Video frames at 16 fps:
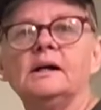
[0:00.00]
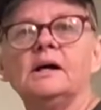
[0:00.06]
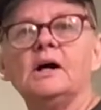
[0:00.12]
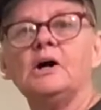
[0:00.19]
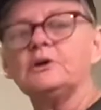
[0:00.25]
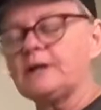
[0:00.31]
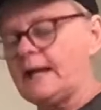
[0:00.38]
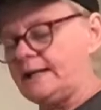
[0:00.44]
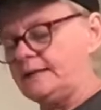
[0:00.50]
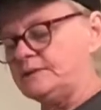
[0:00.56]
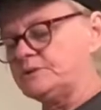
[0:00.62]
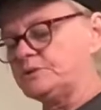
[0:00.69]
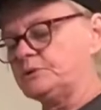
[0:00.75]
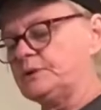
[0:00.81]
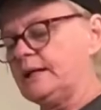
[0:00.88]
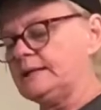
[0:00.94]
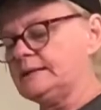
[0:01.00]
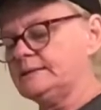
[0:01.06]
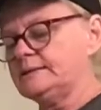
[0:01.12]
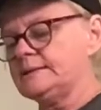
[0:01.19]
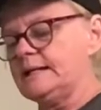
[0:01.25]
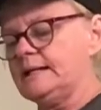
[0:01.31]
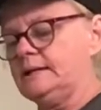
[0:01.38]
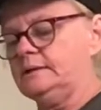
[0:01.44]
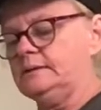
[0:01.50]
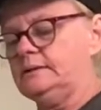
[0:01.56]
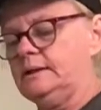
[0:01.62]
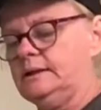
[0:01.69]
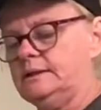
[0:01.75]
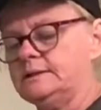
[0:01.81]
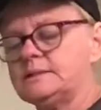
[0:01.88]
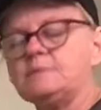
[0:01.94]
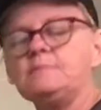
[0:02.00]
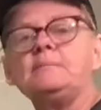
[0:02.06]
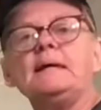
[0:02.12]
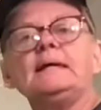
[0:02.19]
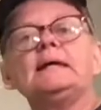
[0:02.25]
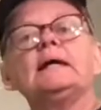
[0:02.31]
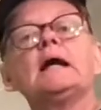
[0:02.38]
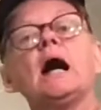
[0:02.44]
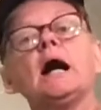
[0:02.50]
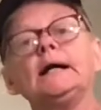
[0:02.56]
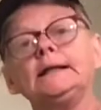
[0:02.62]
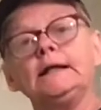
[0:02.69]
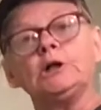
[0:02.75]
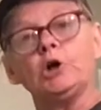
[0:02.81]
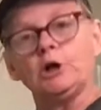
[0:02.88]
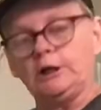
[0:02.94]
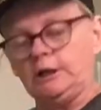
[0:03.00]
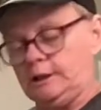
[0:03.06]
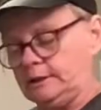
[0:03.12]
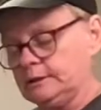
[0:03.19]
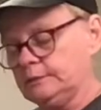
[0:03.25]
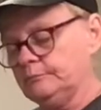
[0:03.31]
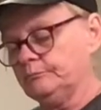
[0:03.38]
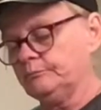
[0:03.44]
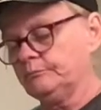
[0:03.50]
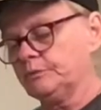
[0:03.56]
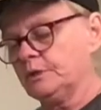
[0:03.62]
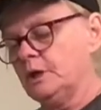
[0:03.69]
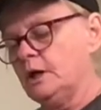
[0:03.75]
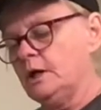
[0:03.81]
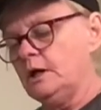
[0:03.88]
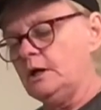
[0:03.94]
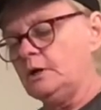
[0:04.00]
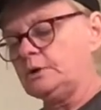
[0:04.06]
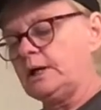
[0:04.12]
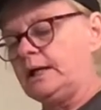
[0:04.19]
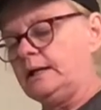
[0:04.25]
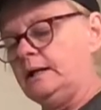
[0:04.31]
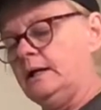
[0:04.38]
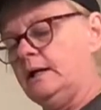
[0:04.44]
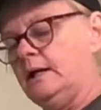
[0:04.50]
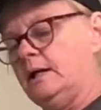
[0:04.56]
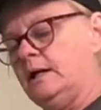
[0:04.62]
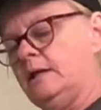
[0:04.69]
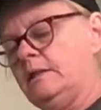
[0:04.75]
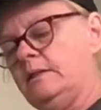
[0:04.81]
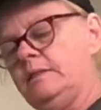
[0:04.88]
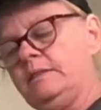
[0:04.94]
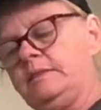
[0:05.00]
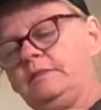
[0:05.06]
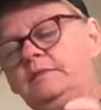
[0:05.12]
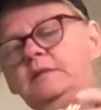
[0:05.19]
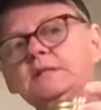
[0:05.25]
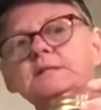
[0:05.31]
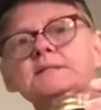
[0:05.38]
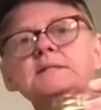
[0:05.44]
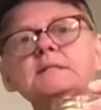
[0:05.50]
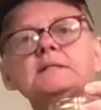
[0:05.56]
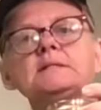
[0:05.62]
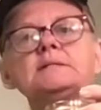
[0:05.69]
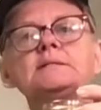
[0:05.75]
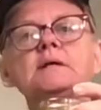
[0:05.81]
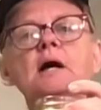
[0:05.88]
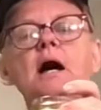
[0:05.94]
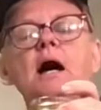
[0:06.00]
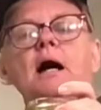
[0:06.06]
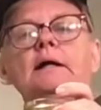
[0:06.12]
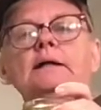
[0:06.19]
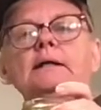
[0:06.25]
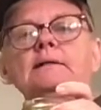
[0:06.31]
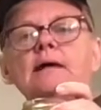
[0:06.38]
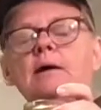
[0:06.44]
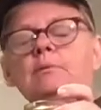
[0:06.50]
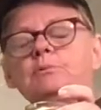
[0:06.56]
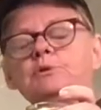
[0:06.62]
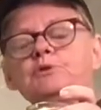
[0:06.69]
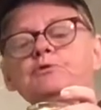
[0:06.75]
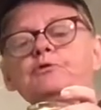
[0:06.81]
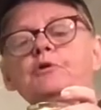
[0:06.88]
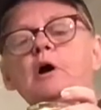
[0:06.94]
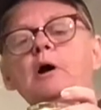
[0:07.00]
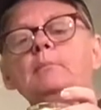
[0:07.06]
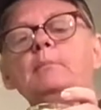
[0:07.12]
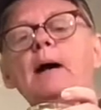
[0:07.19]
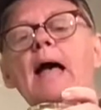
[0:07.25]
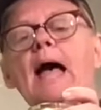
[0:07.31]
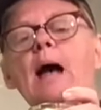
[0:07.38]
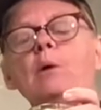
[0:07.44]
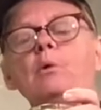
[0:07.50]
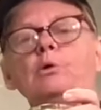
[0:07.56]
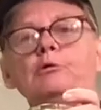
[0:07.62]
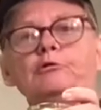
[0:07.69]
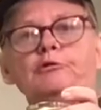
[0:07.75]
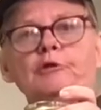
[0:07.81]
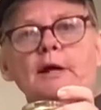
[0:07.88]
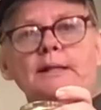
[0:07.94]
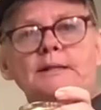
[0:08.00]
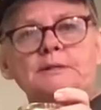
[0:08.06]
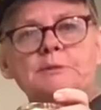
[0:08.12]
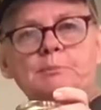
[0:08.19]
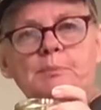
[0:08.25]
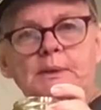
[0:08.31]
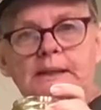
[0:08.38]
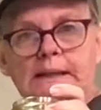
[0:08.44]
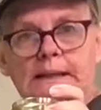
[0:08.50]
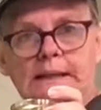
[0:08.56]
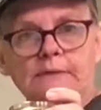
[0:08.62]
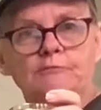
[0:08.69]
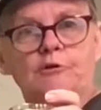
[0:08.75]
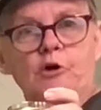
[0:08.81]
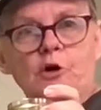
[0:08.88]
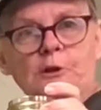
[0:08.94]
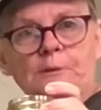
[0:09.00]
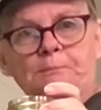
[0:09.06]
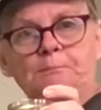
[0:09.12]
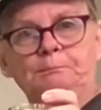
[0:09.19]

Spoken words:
Okay, so getting down into making honey garlic. Okay, this is honey that was from our friend's bee farm.